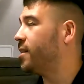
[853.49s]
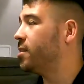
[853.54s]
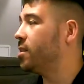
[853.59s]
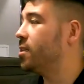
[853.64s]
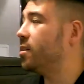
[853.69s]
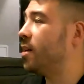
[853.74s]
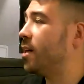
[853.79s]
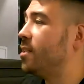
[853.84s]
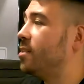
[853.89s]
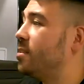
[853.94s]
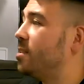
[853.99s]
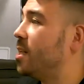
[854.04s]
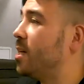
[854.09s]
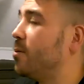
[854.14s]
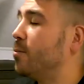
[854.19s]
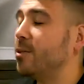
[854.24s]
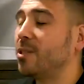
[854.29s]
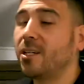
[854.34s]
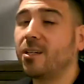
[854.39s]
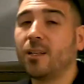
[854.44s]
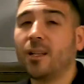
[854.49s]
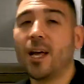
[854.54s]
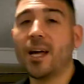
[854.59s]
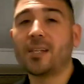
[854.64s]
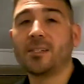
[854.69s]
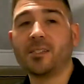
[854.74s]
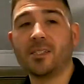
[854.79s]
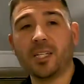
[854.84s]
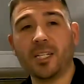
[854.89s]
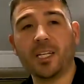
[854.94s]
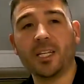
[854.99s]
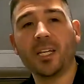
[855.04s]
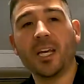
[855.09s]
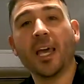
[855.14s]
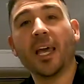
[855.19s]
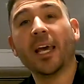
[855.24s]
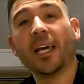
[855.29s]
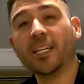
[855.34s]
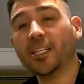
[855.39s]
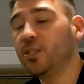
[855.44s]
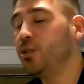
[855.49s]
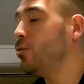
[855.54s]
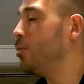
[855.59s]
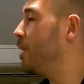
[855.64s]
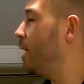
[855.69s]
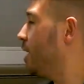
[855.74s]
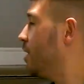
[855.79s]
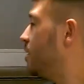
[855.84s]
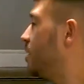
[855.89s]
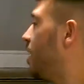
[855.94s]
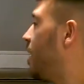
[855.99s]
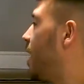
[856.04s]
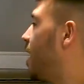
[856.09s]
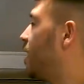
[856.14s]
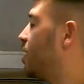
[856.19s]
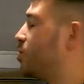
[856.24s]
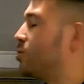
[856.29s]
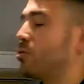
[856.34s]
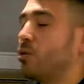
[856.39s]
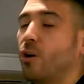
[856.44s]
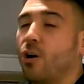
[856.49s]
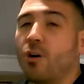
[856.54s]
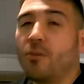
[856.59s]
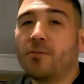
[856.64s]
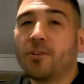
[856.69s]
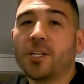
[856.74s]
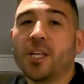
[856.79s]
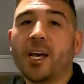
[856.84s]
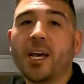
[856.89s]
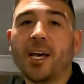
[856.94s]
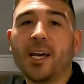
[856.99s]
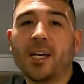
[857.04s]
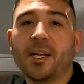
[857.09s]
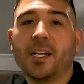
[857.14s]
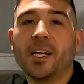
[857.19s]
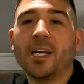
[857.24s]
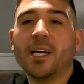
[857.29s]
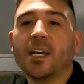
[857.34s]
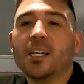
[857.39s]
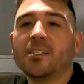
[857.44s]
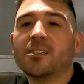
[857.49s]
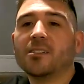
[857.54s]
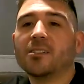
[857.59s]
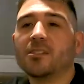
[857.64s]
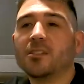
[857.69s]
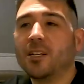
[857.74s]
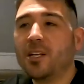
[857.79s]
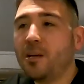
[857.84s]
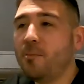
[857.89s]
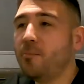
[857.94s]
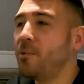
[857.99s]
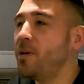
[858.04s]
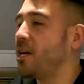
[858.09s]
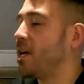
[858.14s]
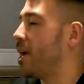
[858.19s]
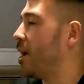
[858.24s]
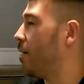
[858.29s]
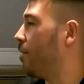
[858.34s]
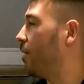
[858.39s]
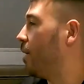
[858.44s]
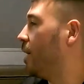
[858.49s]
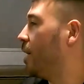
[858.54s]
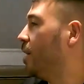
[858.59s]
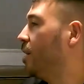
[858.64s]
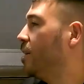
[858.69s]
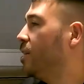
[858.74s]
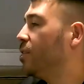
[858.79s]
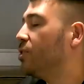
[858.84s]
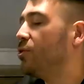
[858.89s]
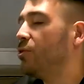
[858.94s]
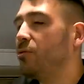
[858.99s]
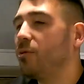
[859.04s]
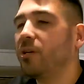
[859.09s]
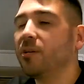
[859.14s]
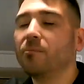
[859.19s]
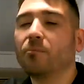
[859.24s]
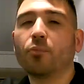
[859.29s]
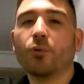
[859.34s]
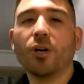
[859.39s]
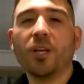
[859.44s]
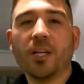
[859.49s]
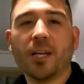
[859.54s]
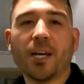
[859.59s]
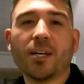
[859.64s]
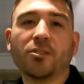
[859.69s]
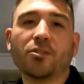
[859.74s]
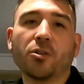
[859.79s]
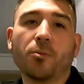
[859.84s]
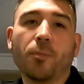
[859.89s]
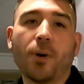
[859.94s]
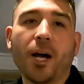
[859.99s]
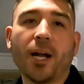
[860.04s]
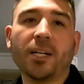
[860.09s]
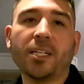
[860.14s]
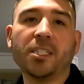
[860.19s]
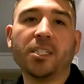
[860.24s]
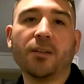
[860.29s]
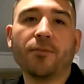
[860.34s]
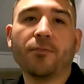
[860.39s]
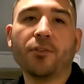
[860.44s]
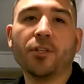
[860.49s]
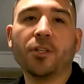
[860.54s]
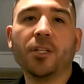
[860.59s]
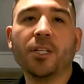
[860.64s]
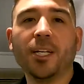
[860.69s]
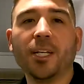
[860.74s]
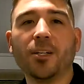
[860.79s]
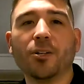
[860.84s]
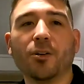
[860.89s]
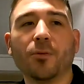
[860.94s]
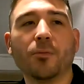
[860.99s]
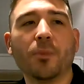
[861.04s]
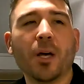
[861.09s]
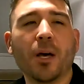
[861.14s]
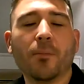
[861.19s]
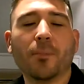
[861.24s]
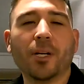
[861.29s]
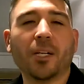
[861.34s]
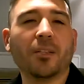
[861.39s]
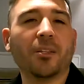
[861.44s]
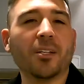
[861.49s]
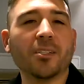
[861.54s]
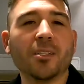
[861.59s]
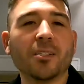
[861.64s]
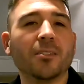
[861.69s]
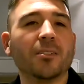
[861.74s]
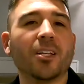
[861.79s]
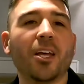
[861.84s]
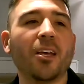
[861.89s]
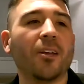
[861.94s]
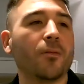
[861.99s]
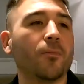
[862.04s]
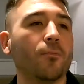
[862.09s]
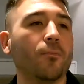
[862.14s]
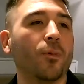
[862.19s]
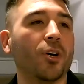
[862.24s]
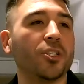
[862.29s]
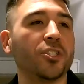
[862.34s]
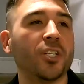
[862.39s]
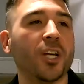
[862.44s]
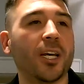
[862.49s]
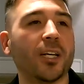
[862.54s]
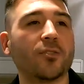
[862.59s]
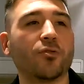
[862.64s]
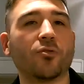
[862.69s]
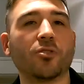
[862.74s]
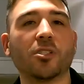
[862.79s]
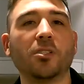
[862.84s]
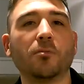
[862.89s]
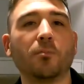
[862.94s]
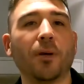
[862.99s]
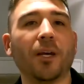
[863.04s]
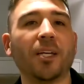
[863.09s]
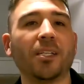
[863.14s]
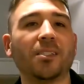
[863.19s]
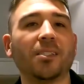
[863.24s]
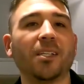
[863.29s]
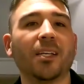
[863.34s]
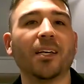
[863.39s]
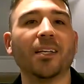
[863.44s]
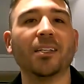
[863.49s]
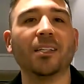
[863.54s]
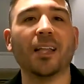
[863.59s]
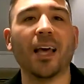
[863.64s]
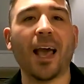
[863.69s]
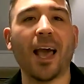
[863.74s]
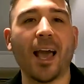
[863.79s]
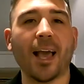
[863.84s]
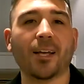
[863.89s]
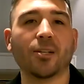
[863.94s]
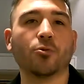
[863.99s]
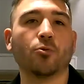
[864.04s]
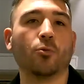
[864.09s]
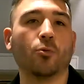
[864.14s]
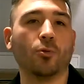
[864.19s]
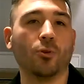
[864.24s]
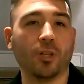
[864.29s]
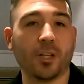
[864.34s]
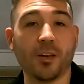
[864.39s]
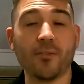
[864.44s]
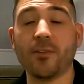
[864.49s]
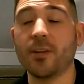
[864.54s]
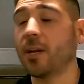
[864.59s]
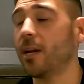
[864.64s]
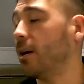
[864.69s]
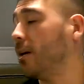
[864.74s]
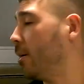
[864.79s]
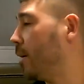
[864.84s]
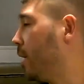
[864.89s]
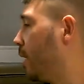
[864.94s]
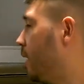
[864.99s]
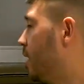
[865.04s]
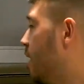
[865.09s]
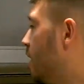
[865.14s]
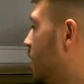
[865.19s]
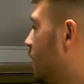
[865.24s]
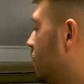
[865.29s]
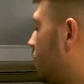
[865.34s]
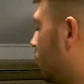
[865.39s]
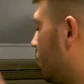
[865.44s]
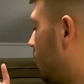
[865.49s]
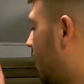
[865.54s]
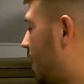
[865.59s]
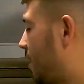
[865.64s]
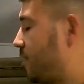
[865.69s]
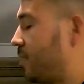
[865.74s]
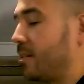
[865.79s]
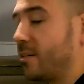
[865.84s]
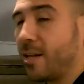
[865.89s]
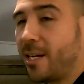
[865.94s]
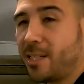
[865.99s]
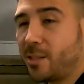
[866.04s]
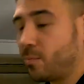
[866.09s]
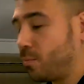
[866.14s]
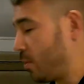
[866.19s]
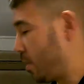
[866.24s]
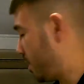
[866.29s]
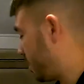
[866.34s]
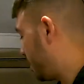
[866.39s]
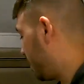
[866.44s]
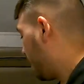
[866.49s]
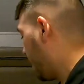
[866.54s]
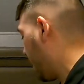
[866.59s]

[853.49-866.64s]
That's the nice thing with the Class C, is you get the extra over the head sleeping area, so you can bring extra bodies if you need them, but it doesn't take much extra space in the actual living area. So that's a nice plus